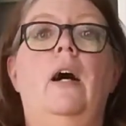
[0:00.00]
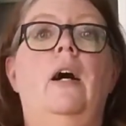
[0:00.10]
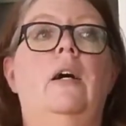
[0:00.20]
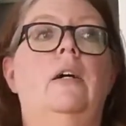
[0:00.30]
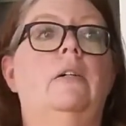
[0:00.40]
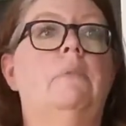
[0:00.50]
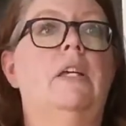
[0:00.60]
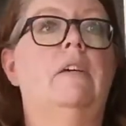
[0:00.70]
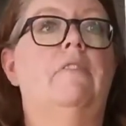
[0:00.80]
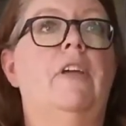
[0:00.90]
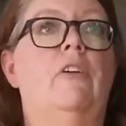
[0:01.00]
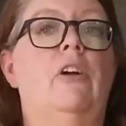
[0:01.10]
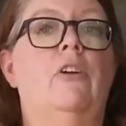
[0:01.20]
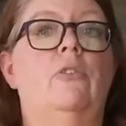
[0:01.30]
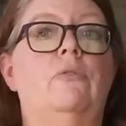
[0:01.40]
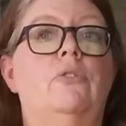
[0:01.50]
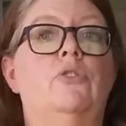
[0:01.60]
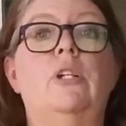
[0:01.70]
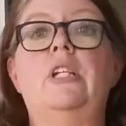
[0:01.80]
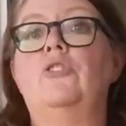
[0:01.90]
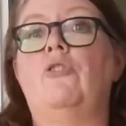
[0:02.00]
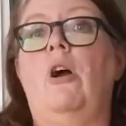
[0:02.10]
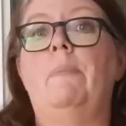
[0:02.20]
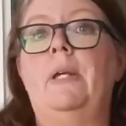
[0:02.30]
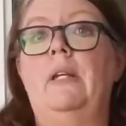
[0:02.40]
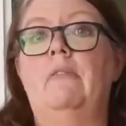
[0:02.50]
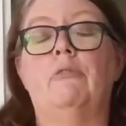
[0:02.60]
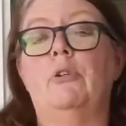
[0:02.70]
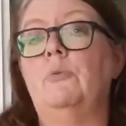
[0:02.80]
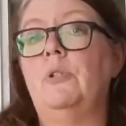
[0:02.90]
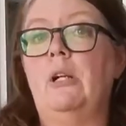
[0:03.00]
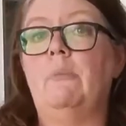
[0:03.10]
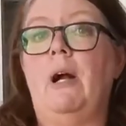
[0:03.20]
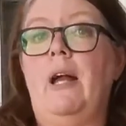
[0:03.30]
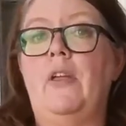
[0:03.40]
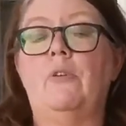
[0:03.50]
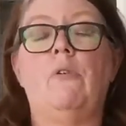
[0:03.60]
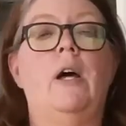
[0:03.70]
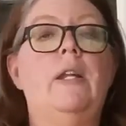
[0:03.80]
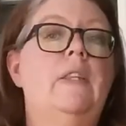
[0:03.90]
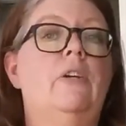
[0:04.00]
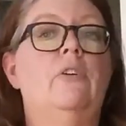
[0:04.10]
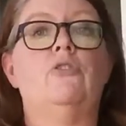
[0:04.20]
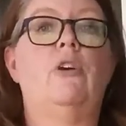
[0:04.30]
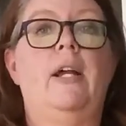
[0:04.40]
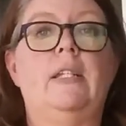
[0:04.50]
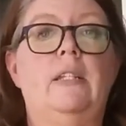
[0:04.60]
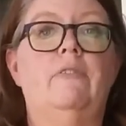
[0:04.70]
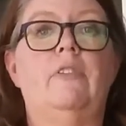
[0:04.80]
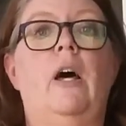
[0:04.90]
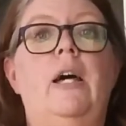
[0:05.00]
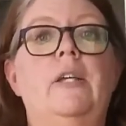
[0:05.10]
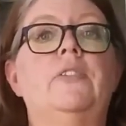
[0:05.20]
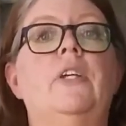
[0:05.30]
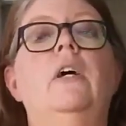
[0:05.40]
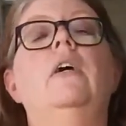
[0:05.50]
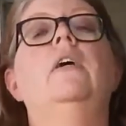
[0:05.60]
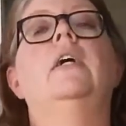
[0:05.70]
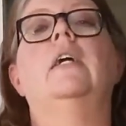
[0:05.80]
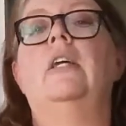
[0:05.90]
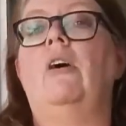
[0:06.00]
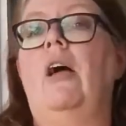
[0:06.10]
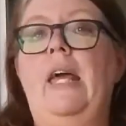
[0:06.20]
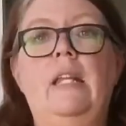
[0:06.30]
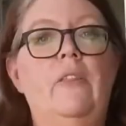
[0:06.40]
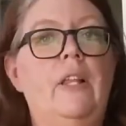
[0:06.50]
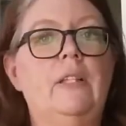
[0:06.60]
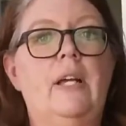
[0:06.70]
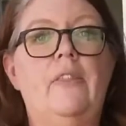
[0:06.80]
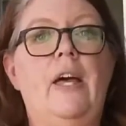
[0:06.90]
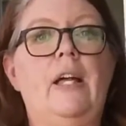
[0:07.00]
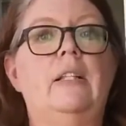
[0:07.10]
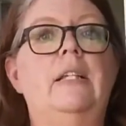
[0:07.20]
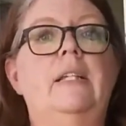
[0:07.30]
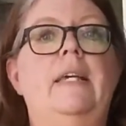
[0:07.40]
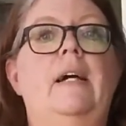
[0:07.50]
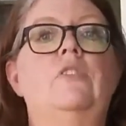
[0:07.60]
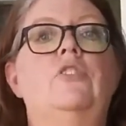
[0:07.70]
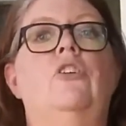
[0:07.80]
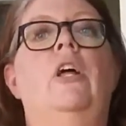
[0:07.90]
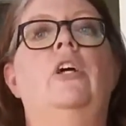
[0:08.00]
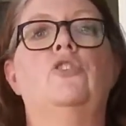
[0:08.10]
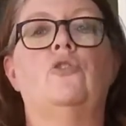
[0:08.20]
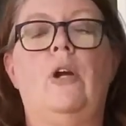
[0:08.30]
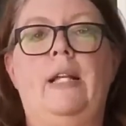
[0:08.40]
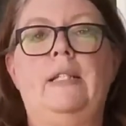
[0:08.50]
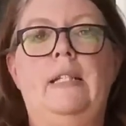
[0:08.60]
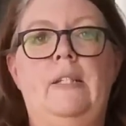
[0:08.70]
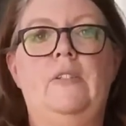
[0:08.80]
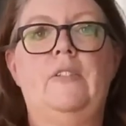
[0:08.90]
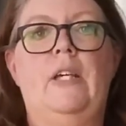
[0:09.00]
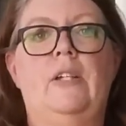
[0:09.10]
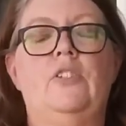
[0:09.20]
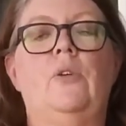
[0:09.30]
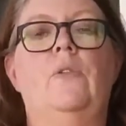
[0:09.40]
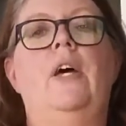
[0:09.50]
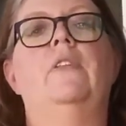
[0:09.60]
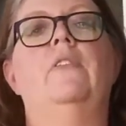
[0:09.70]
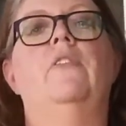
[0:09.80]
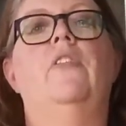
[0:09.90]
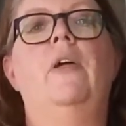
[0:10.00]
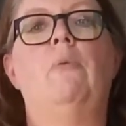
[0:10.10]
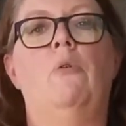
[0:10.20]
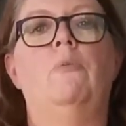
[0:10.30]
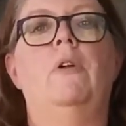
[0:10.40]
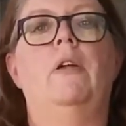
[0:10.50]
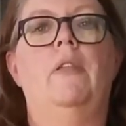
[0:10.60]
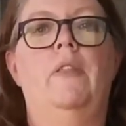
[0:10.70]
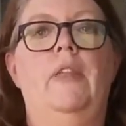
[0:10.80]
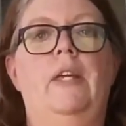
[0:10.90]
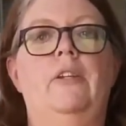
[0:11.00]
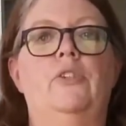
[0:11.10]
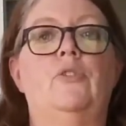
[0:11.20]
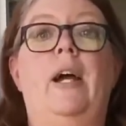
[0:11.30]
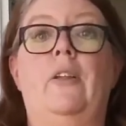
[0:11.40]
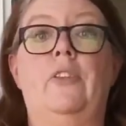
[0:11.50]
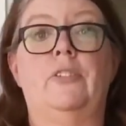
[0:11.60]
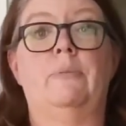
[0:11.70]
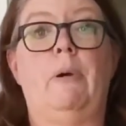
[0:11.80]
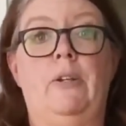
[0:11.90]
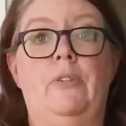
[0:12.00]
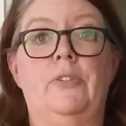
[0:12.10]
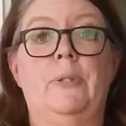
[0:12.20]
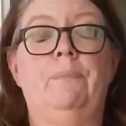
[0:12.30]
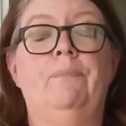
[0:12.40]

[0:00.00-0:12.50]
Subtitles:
if there are trees dropping fruit nearby that are rotting that are attracting the flies. Get anything like that cleaned out so you're not attracting insects so that they won't then attract the spiders.